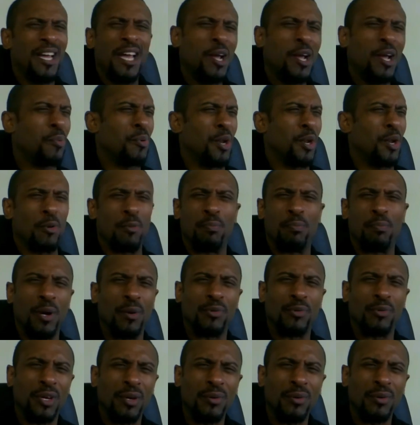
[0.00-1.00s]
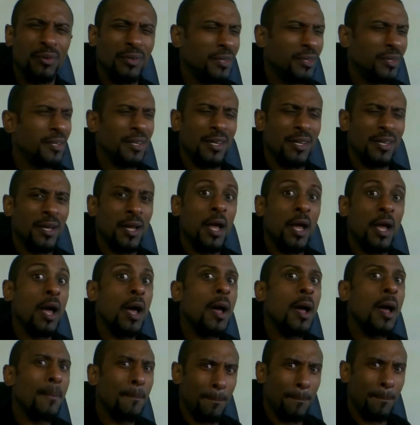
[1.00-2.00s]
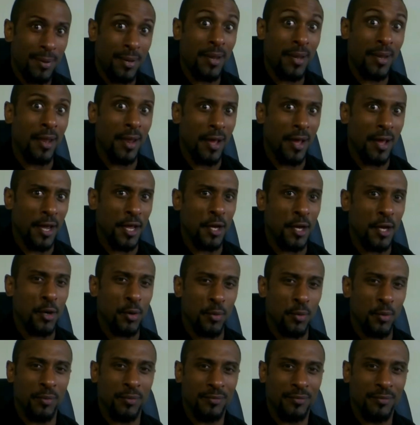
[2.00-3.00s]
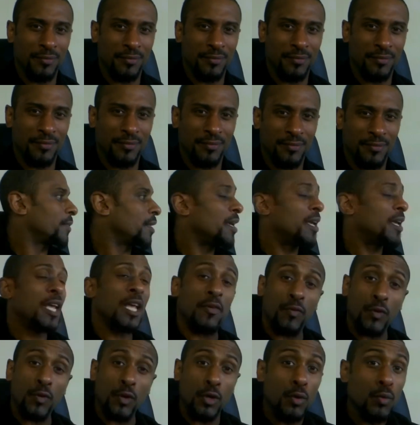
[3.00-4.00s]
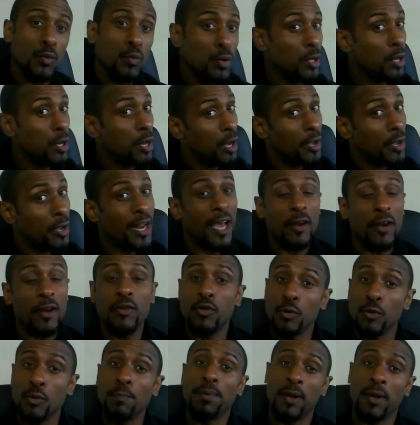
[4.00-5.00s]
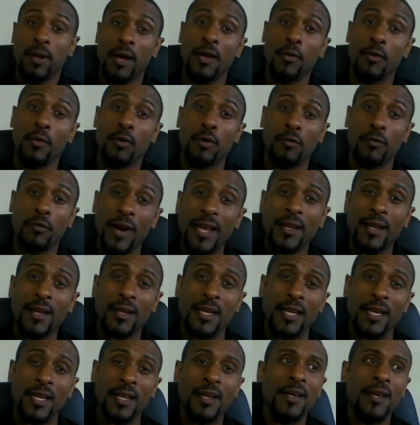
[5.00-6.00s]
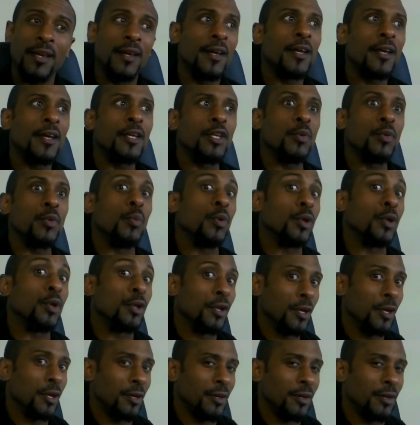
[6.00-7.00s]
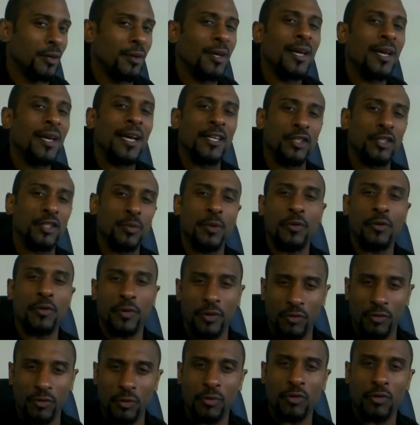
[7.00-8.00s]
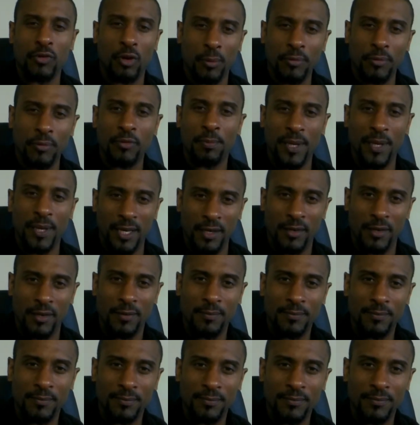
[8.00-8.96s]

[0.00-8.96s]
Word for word: Hell no, bozo. Plyo. If you learn how to do plyo correctly, you will learn how to increase your top speed.